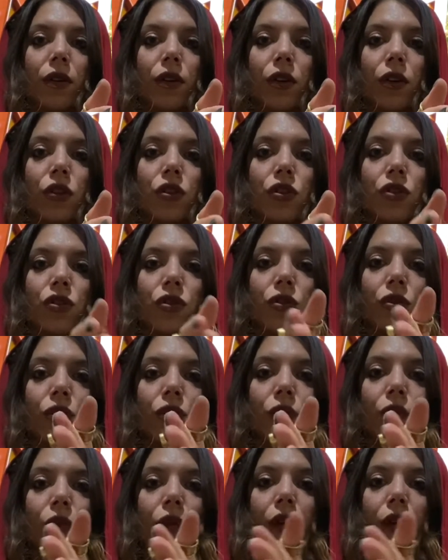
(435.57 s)

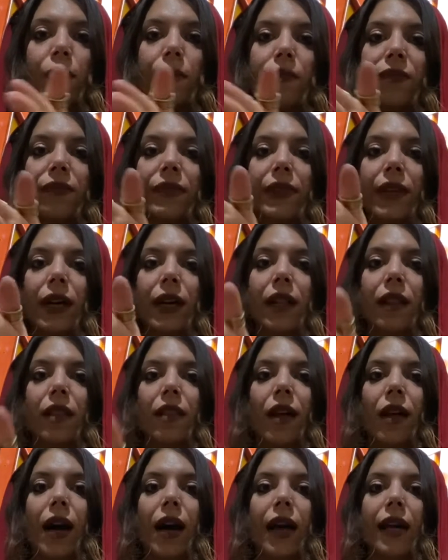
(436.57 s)
to
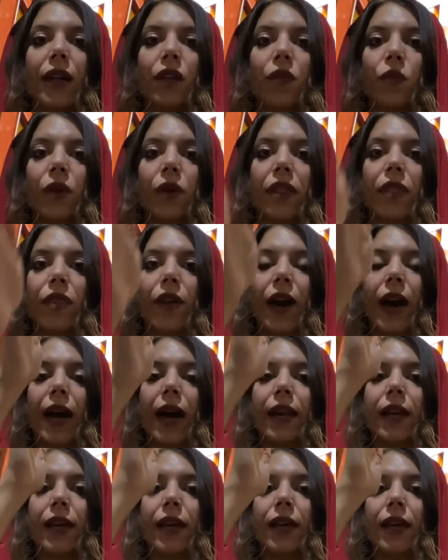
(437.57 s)
align with that,
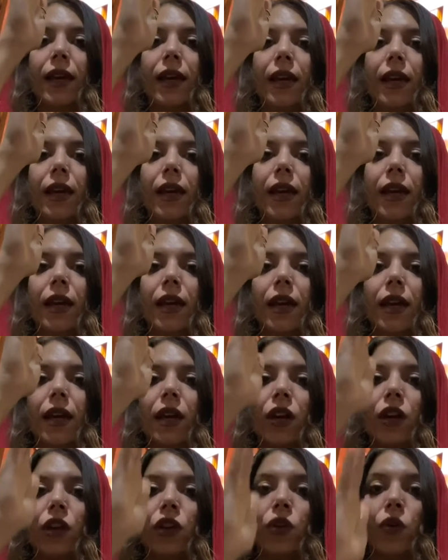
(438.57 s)

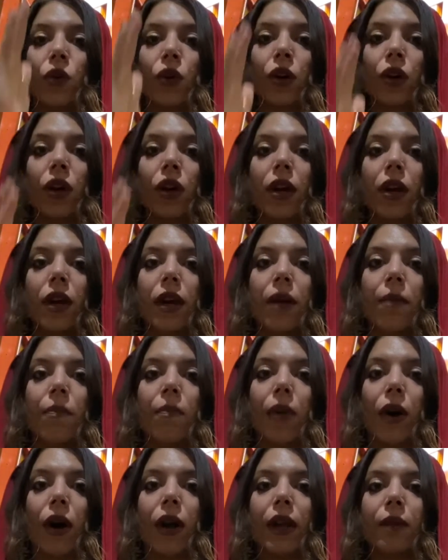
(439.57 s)
your
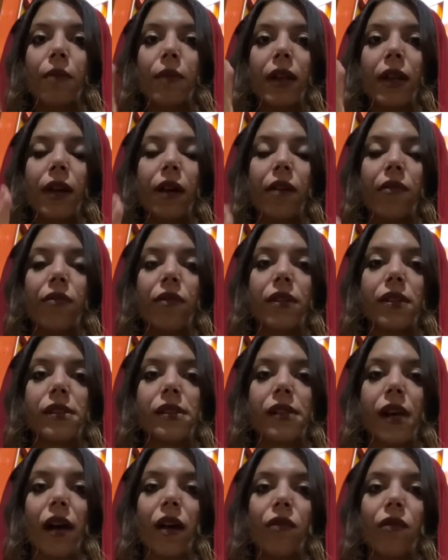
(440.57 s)
embodiment of the
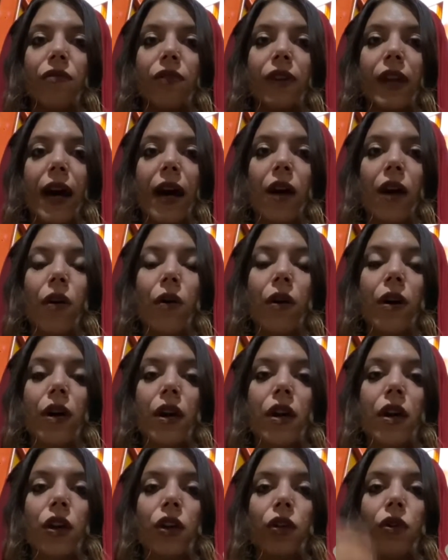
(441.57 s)
self now,
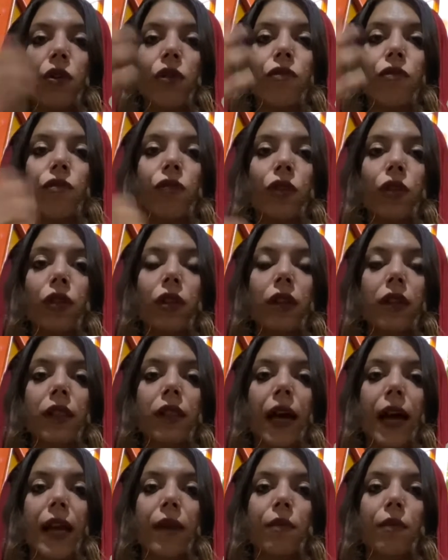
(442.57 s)
your full
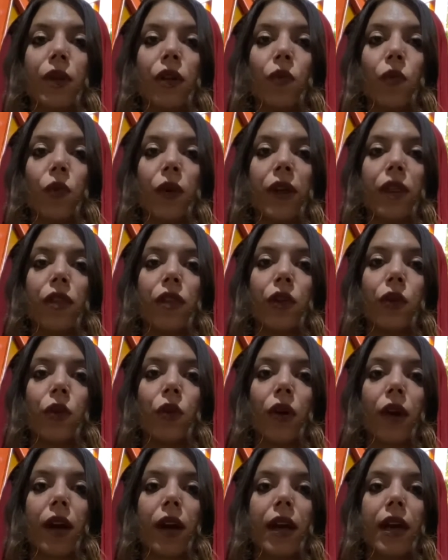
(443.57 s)
alignment with
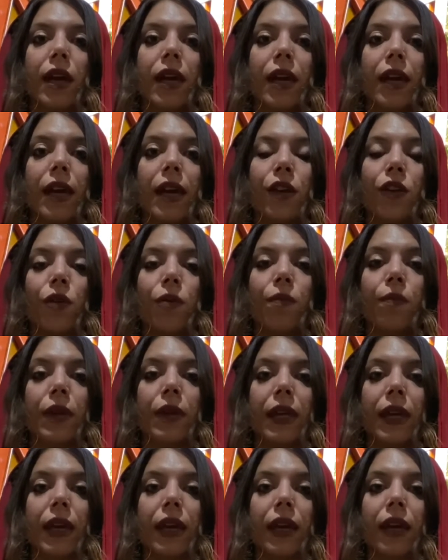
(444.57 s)
your inner
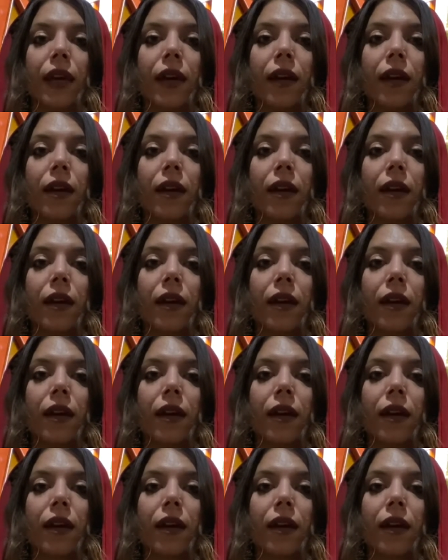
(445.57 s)
being,